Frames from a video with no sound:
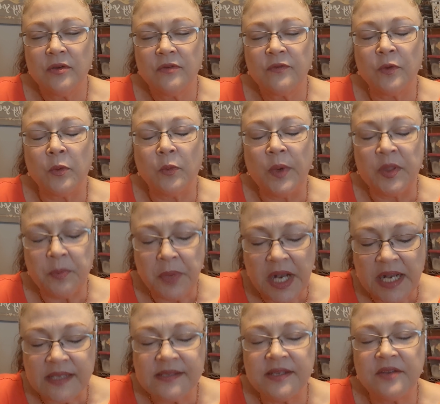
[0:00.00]
for, with
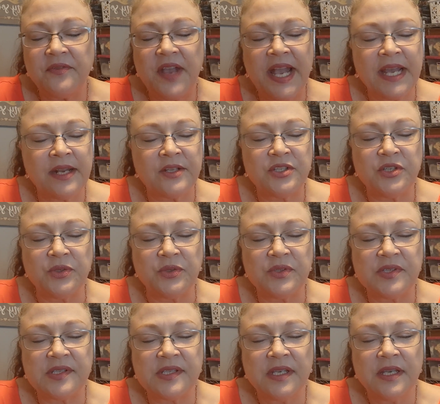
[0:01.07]
positive
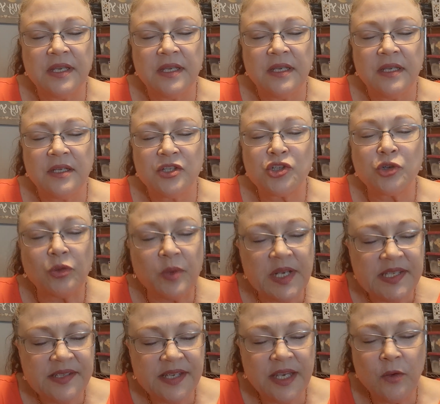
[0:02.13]
attitudes,
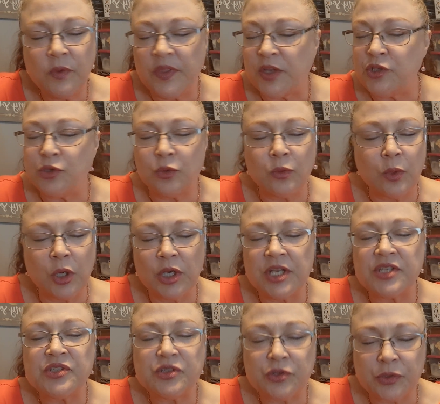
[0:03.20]
trusting that your word
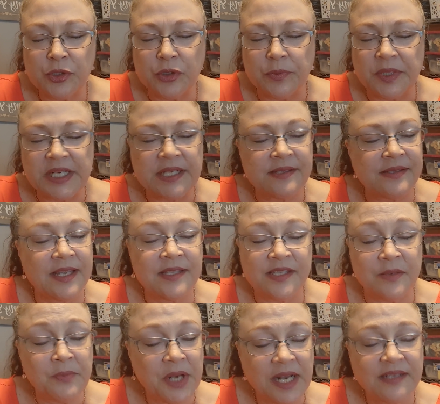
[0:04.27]
is true because it's
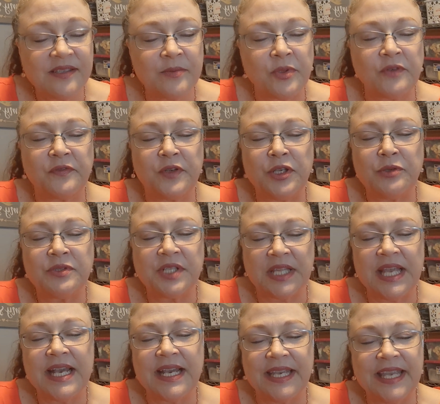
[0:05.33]
impossible for you to
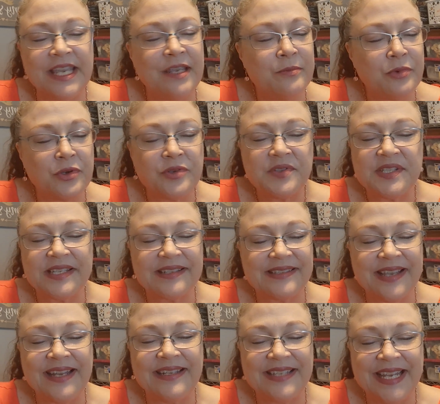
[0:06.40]
lie. Hebrews
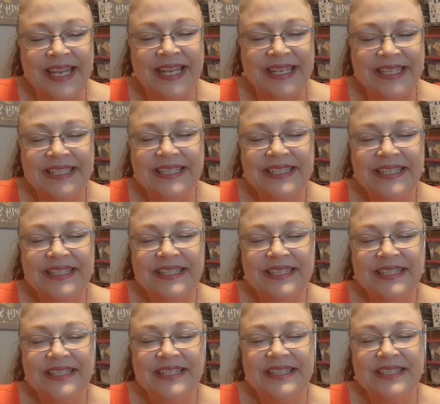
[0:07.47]
6:18.
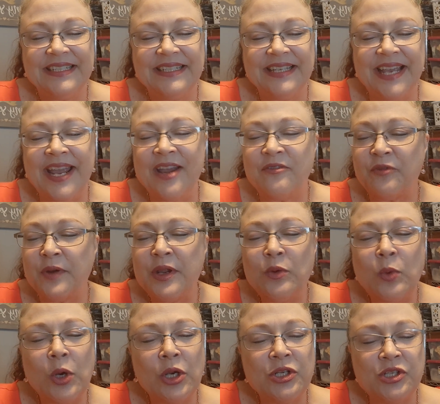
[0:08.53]
Every
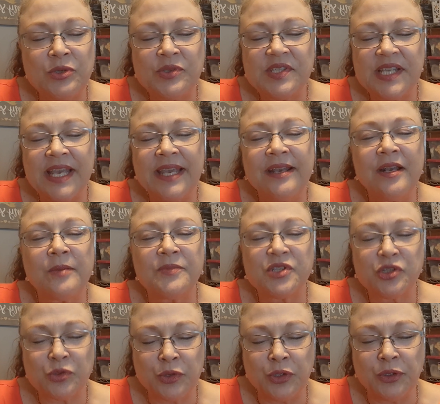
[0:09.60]
word you say comes
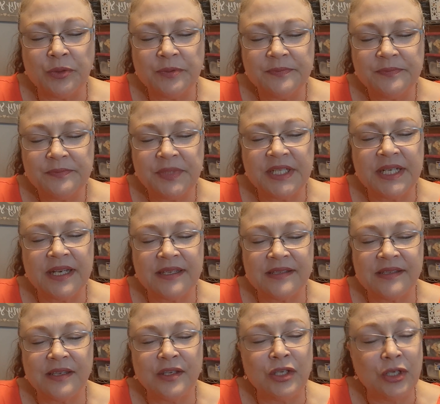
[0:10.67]
true
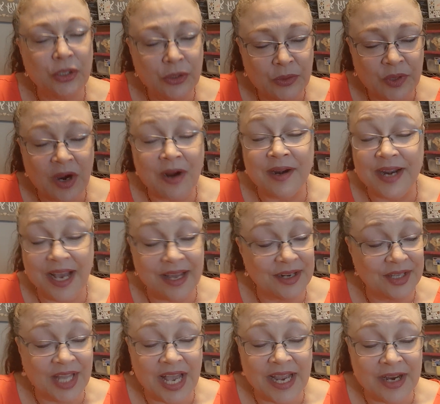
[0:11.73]
because you are not a
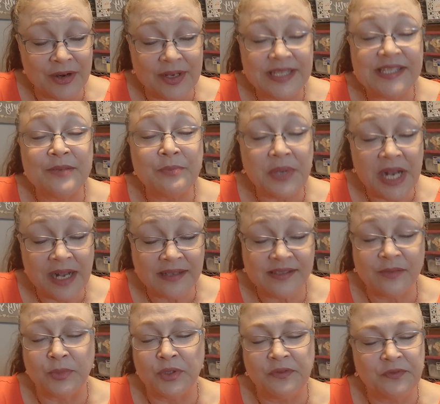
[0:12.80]
liar. It's
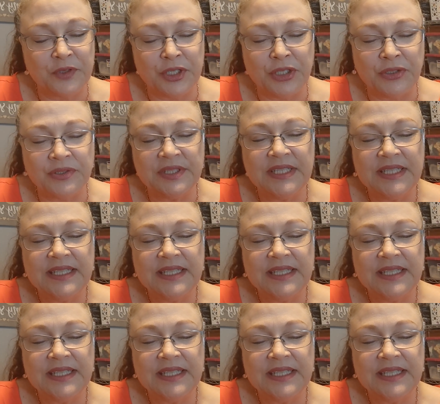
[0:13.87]
impossible for you.